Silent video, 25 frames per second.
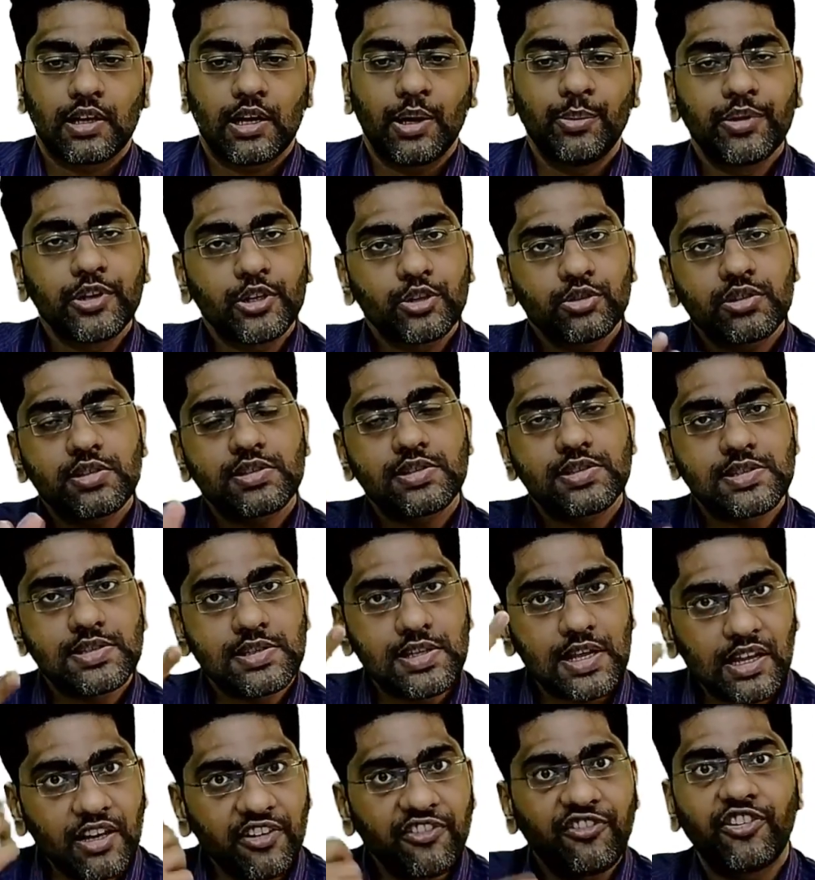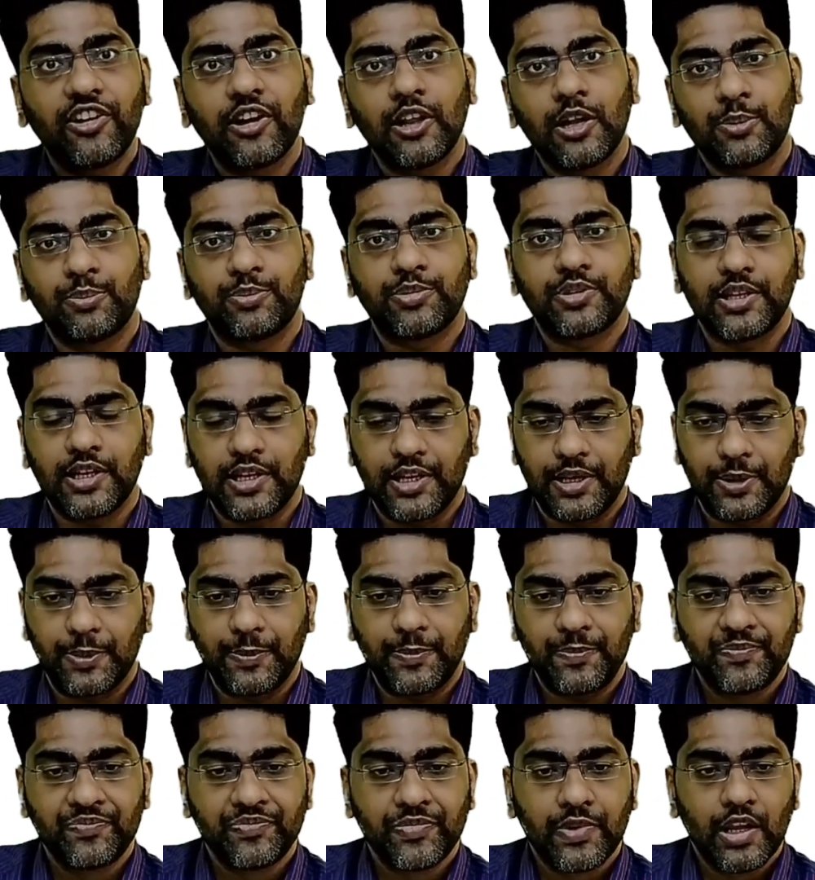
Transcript: Coming to the self-help thing,